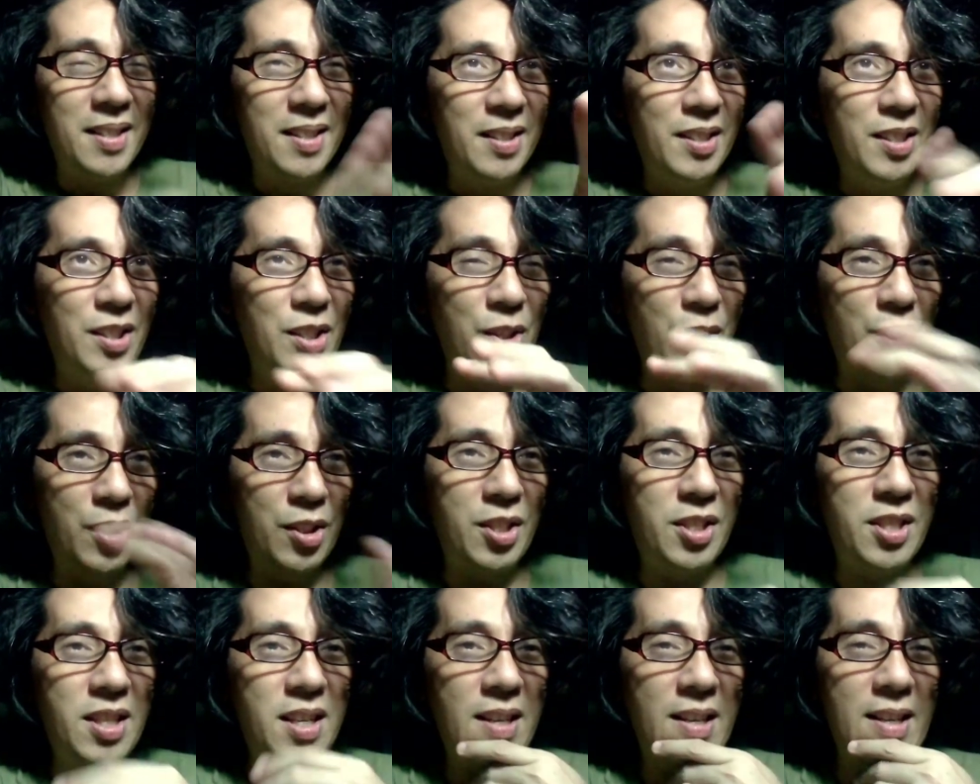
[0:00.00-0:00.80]
you can
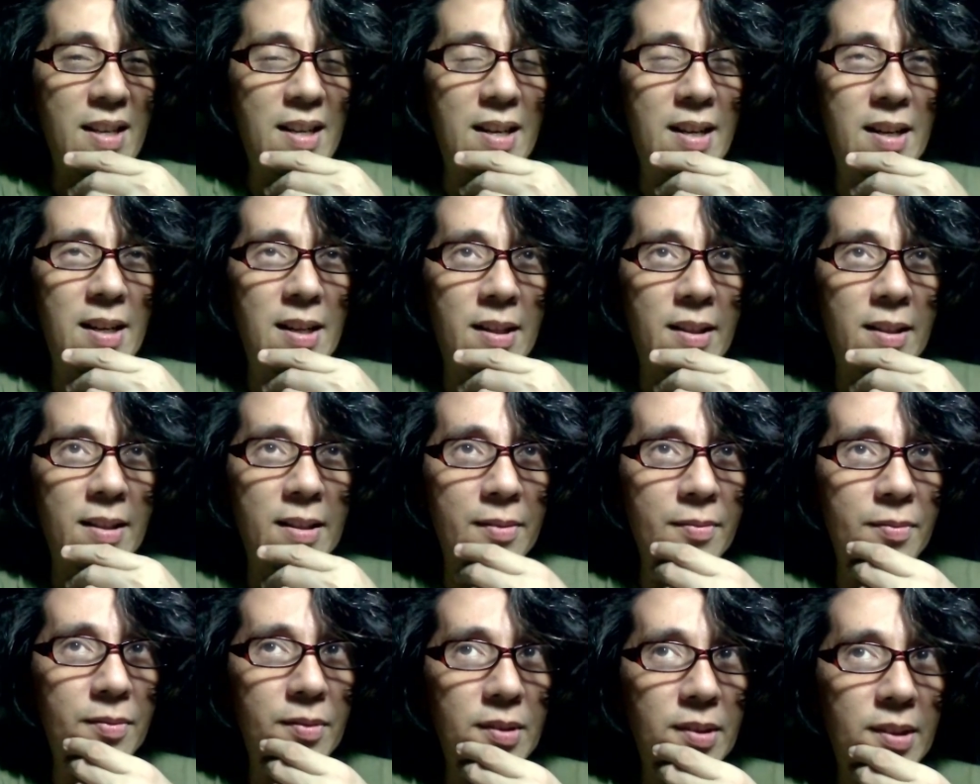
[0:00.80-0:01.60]
see
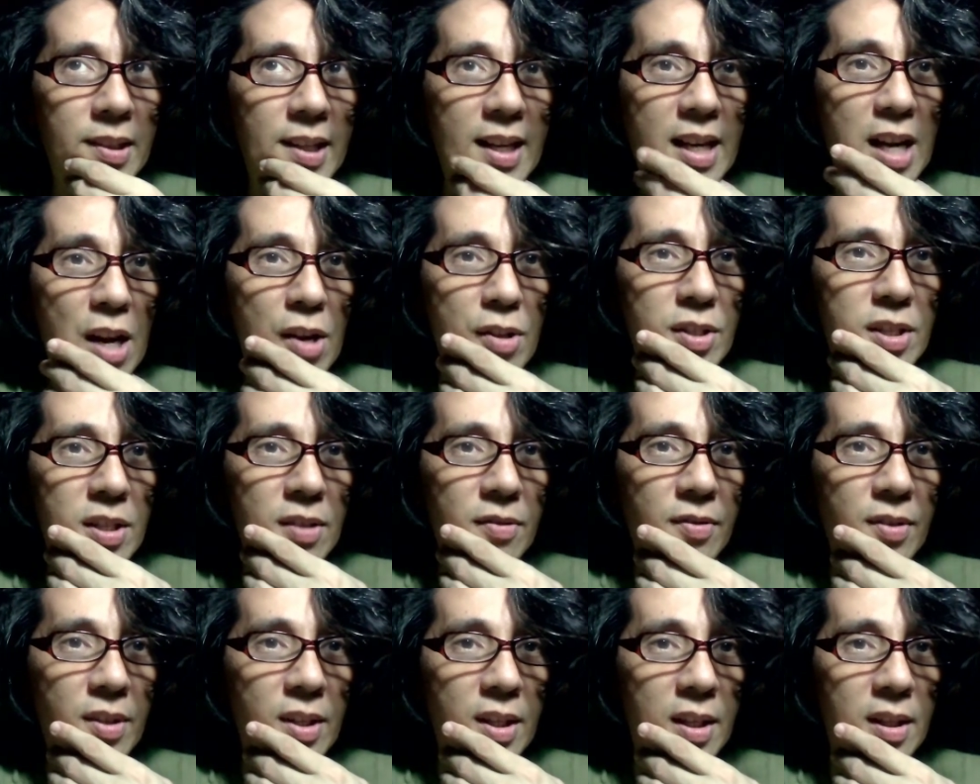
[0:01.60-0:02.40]
uh, the accounts
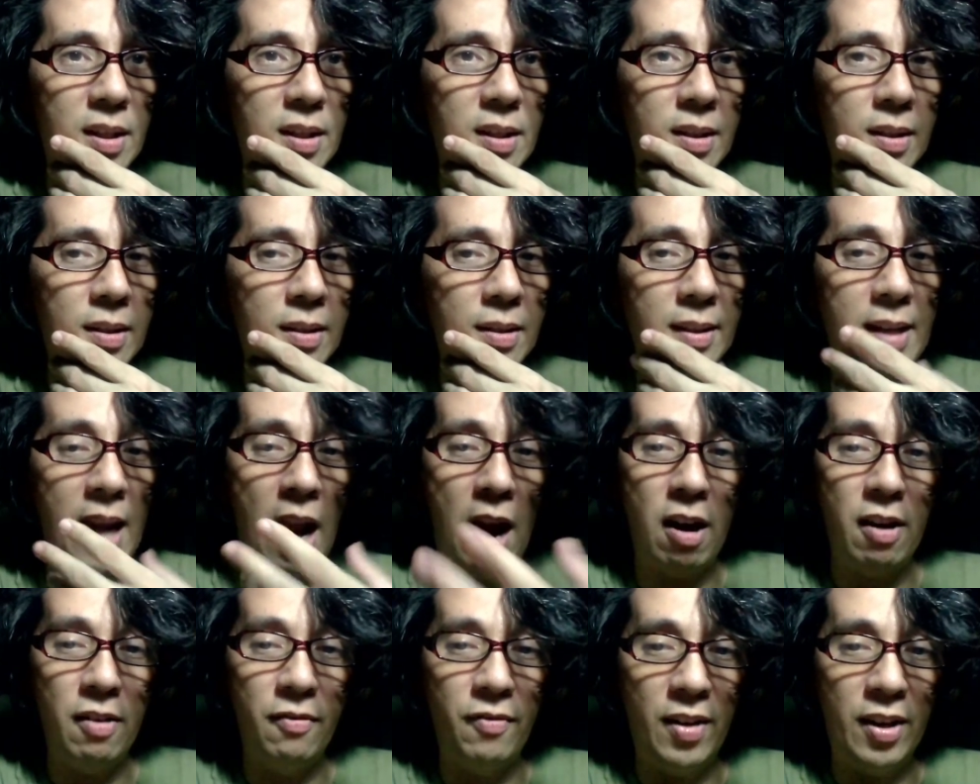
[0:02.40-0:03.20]
of uh,
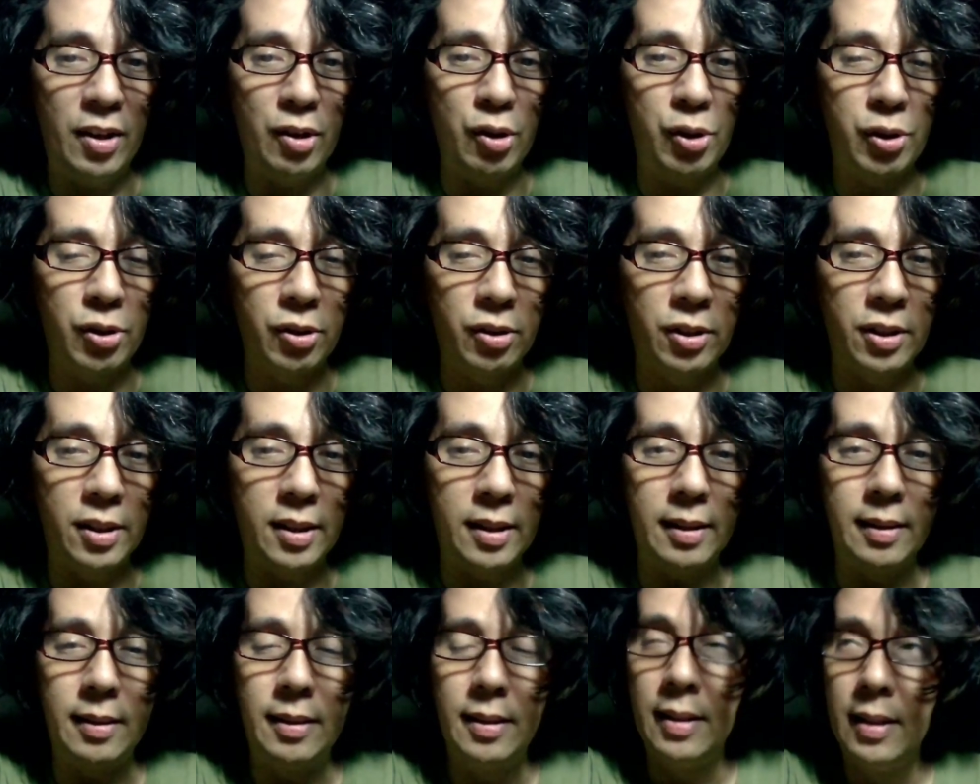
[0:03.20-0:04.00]
Gary Vaynerchuk,
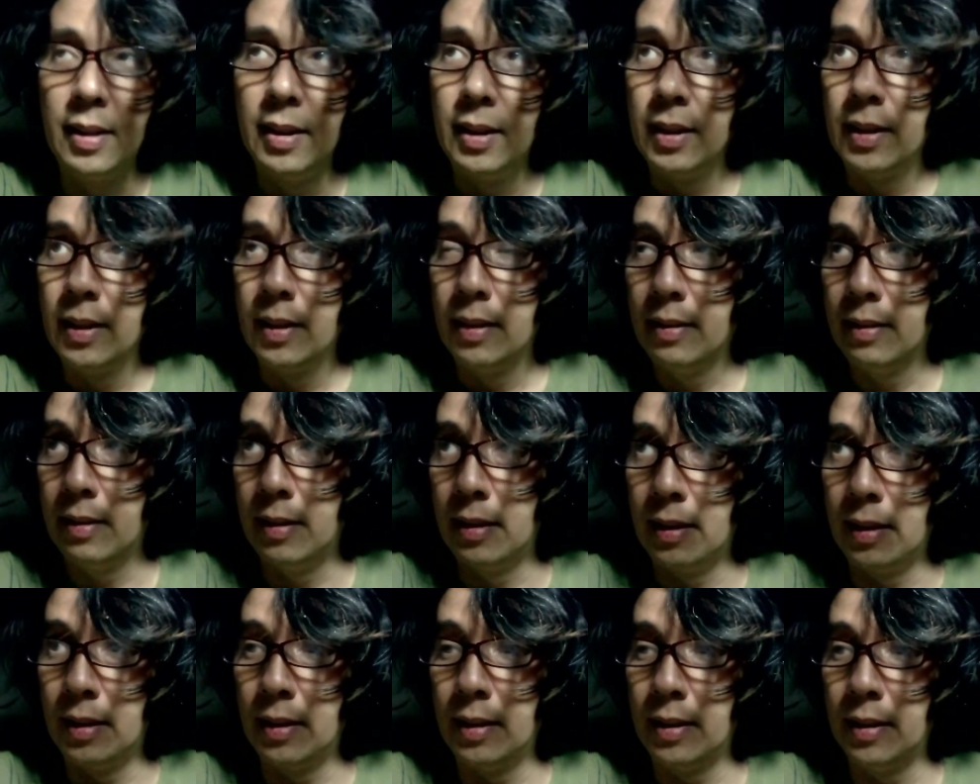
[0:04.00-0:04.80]

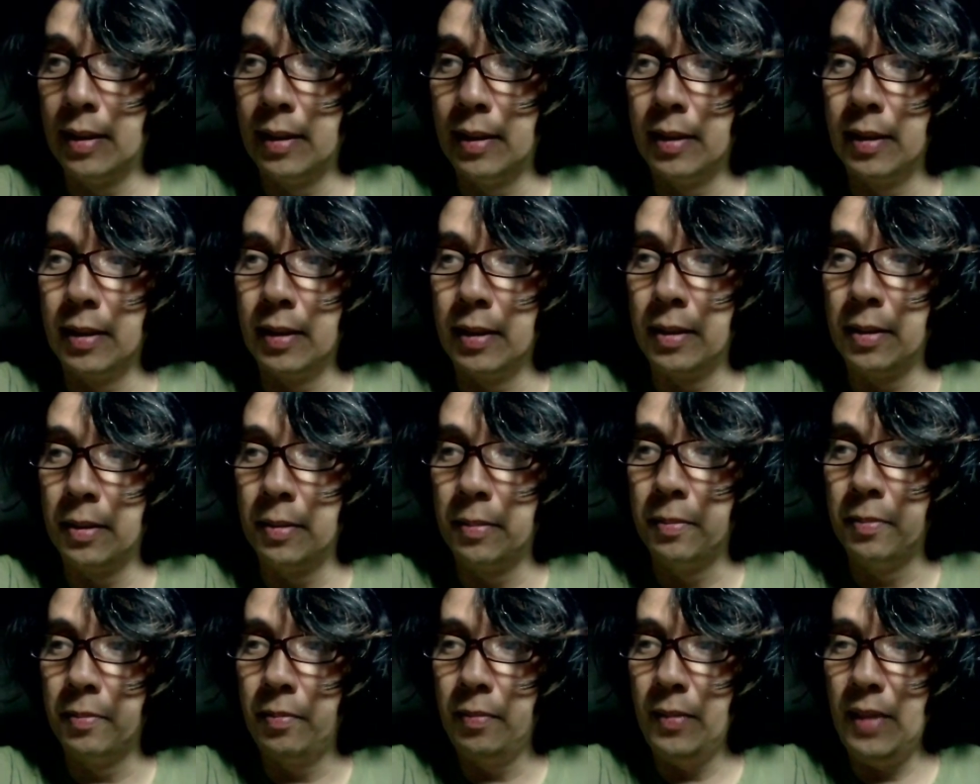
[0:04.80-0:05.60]

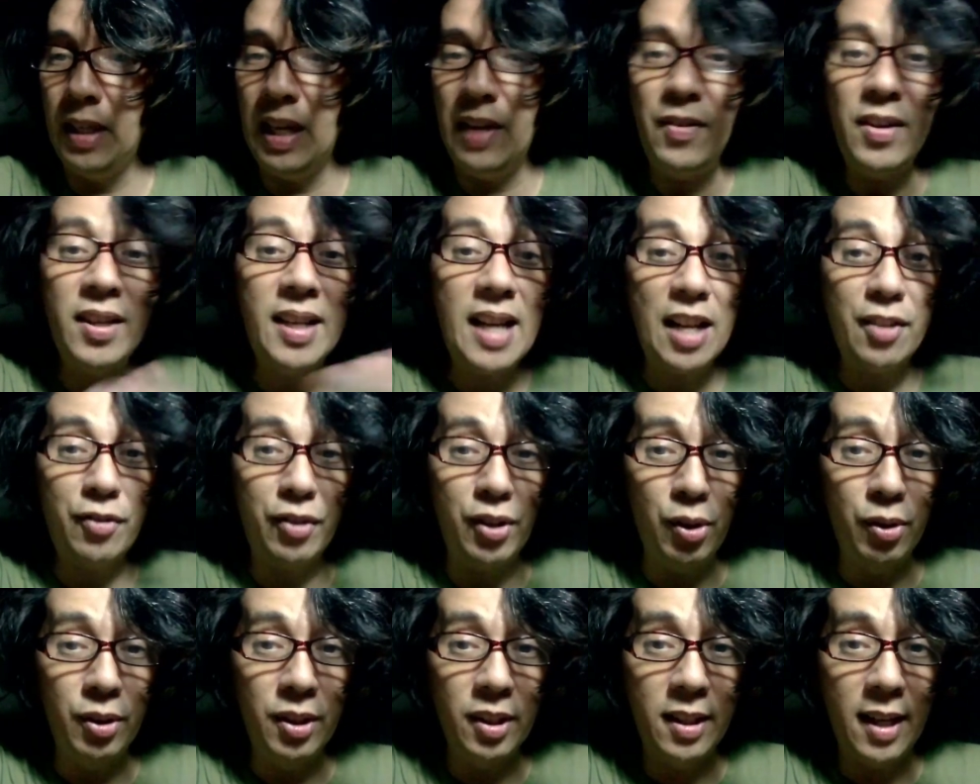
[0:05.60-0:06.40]
um, even
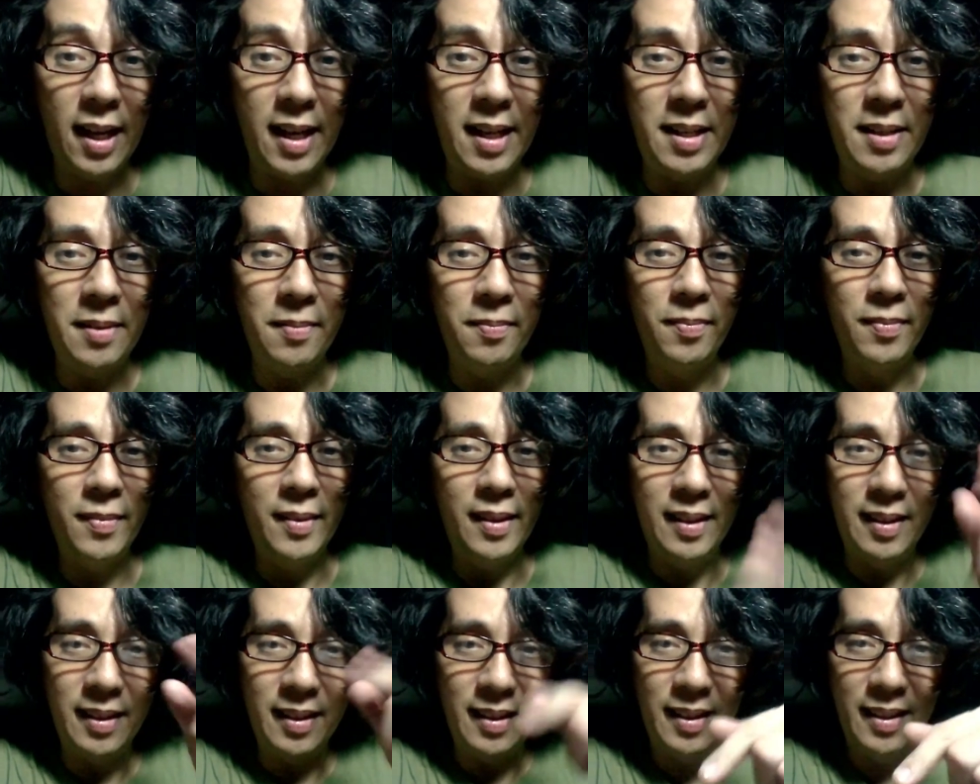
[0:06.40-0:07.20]
Catriona Gray
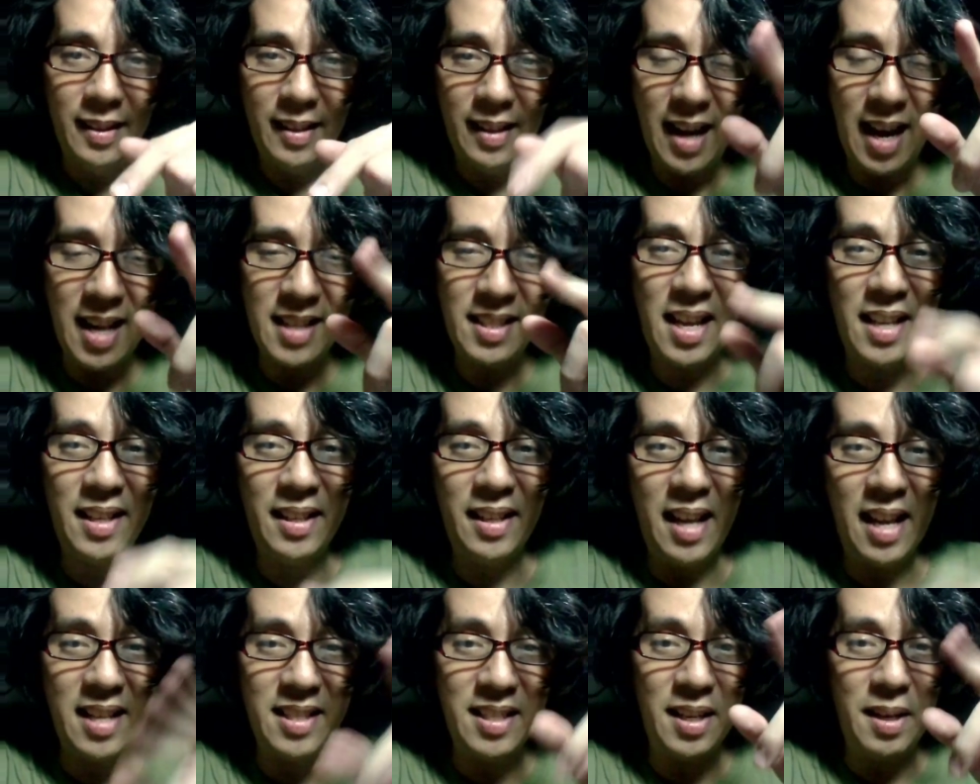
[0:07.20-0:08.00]
has
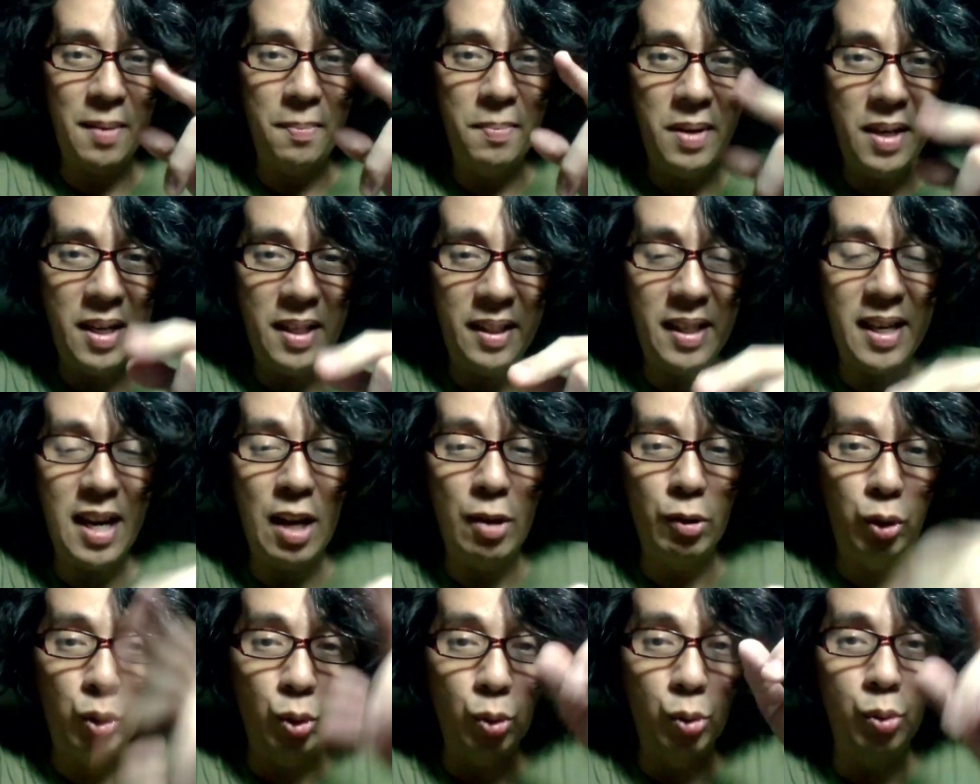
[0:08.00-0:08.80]
that has that ability
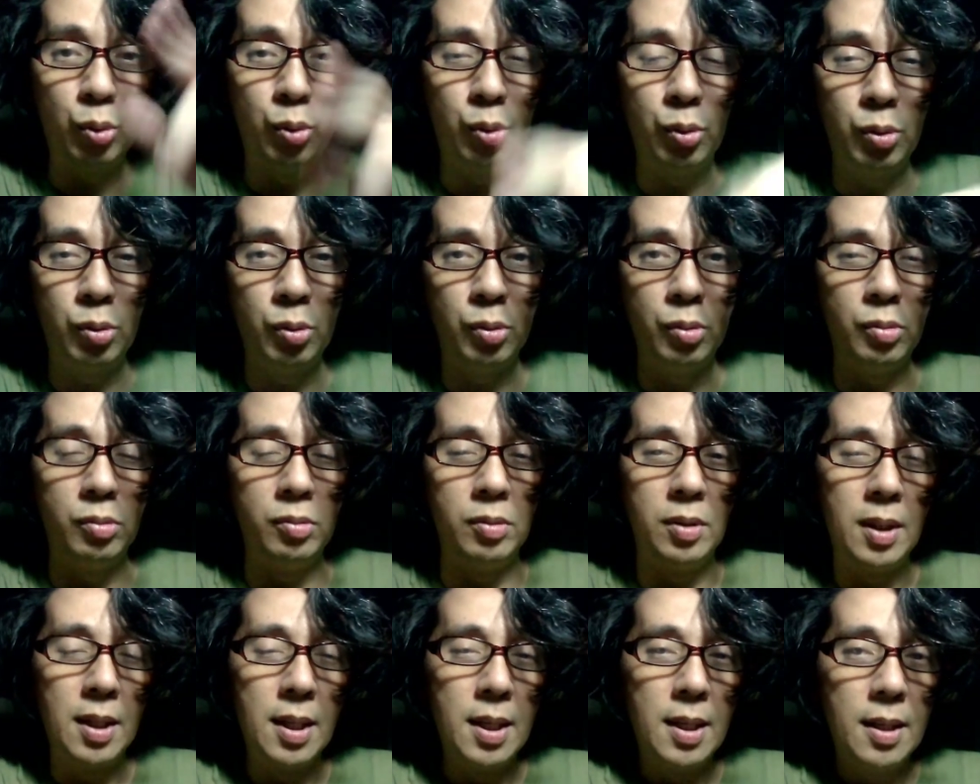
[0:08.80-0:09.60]
now
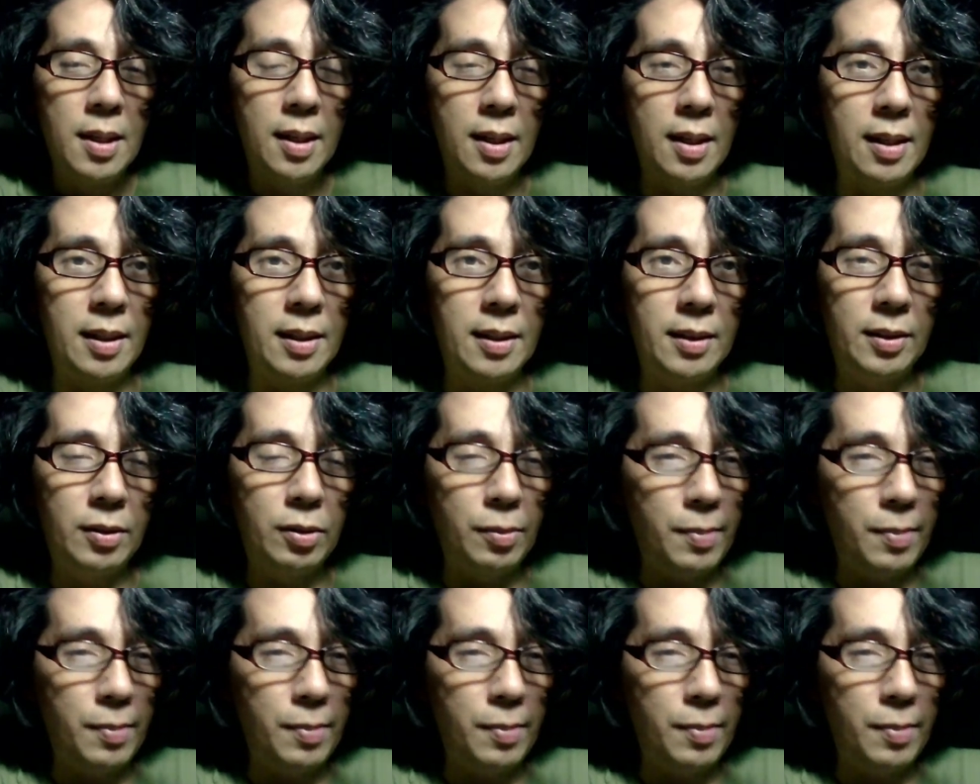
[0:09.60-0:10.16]
to uh, to